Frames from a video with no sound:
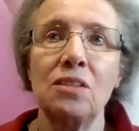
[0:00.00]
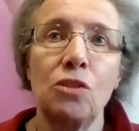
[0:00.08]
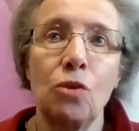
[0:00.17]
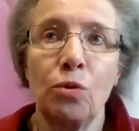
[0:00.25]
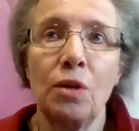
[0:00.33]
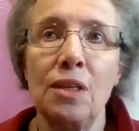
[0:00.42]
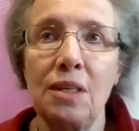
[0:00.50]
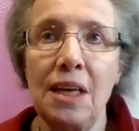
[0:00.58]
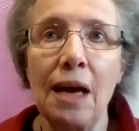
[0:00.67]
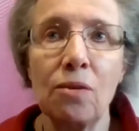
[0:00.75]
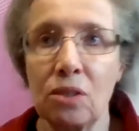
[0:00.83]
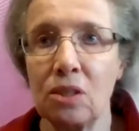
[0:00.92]
certainly the
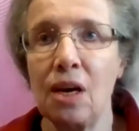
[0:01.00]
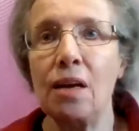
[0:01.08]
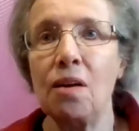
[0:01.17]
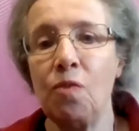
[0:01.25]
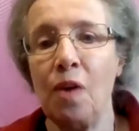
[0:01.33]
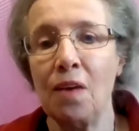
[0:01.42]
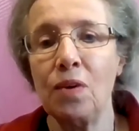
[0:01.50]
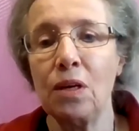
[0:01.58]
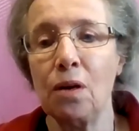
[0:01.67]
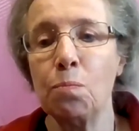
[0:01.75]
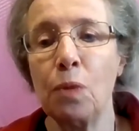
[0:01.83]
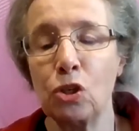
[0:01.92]
downside of having
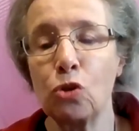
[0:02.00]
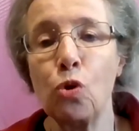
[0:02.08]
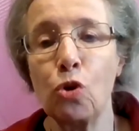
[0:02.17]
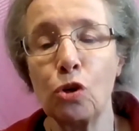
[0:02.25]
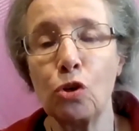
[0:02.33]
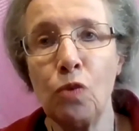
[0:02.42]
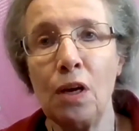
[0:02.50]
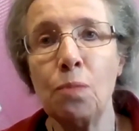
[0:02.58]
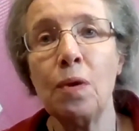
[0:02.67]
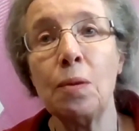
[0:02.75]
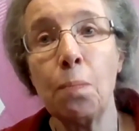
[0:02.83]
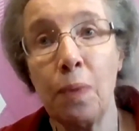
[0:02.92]
a much longer
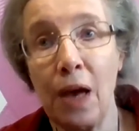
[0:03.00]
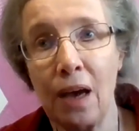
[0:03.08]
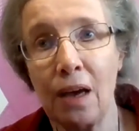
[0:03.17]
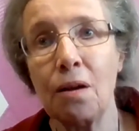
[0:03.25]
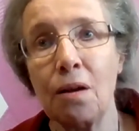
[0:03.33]
treatment. But